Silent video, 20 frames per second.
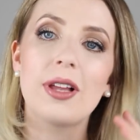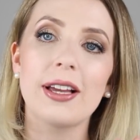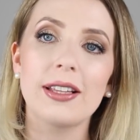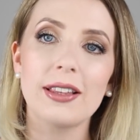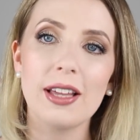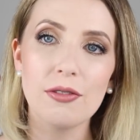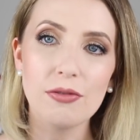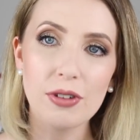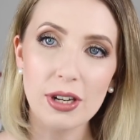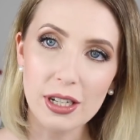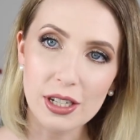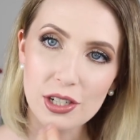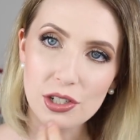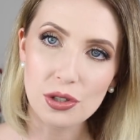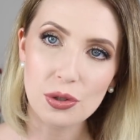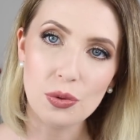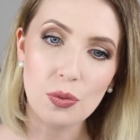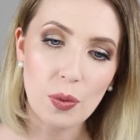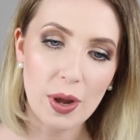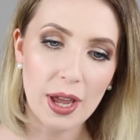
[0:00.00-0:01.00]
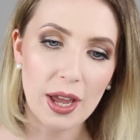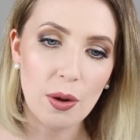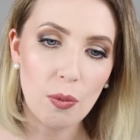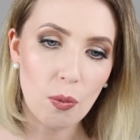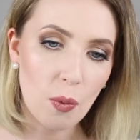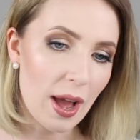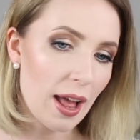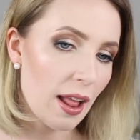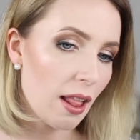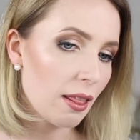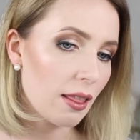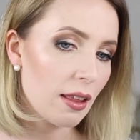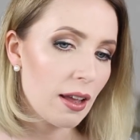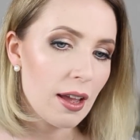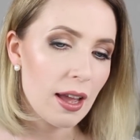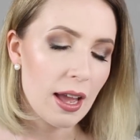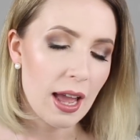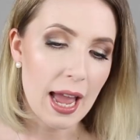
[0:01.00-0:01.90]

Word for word: Like, they really do wear well,